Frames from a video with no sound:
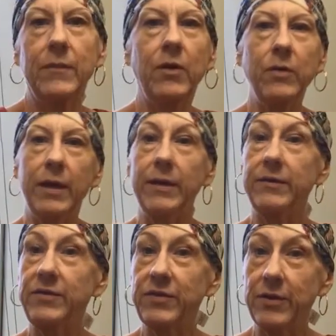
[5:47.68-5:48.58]
Okay,
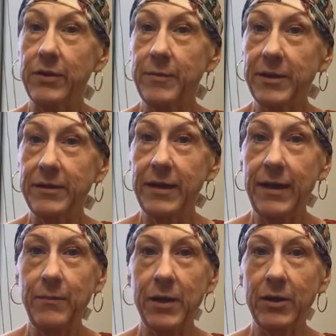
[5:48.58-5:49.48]
sorry about
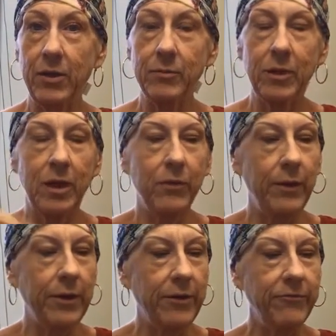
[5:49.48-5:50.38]
that. My alarm clock
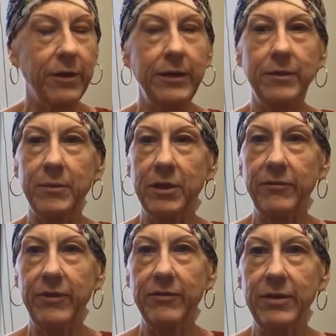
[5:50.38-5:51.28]
went off right in the middle
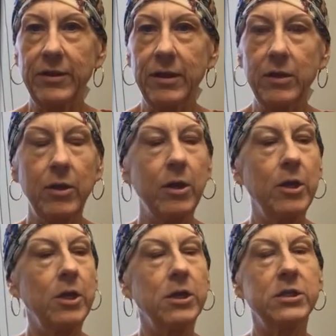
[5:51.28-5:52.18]
of everything.
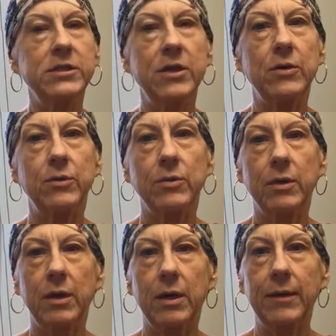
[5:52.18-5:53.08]
So
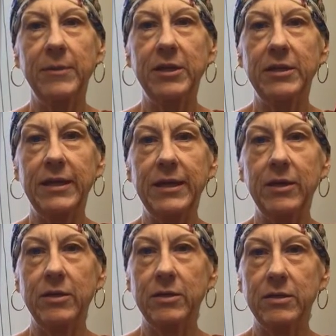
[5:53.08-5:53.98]
I'm going to link
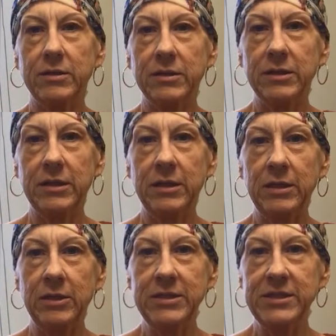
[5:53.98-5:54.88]

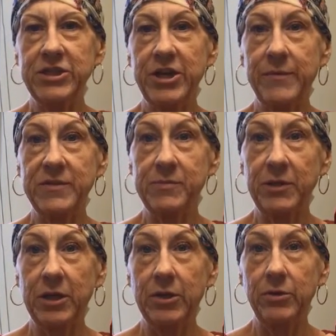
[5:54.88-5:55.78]
Eloisa James
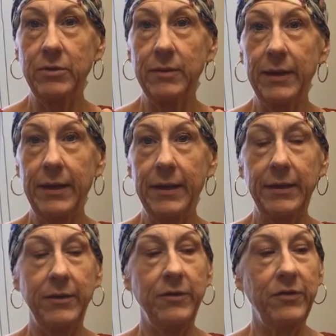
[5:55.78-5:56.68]
below,
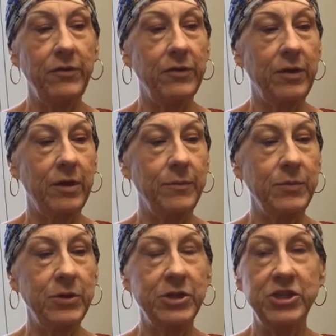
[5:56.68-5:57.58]
and
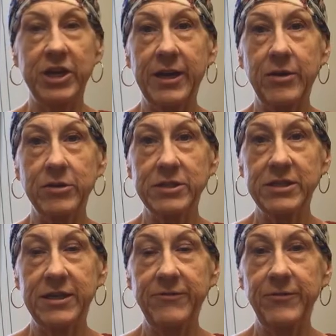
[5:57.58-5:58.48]
you can check out her
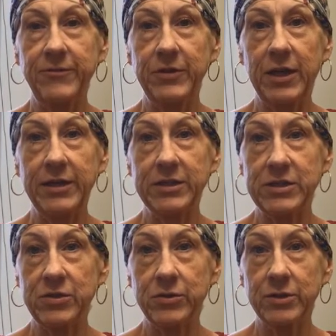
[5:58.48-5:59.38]
stuff if you like
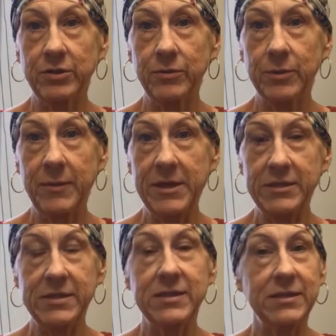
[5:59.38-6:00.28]
historical
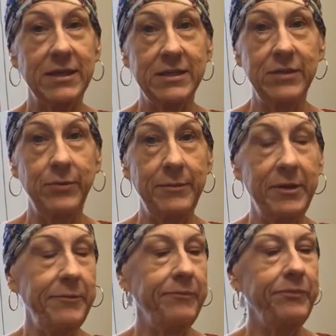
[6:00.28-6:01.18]
romance, sassy
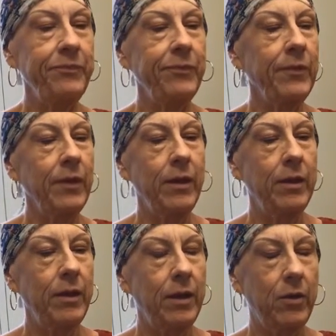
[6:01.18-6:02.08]
women.
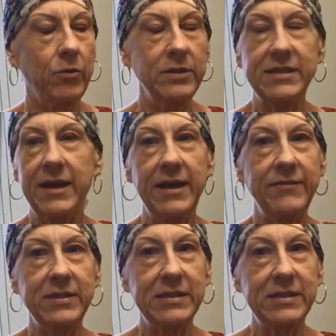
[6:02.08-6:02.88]
Always got to have the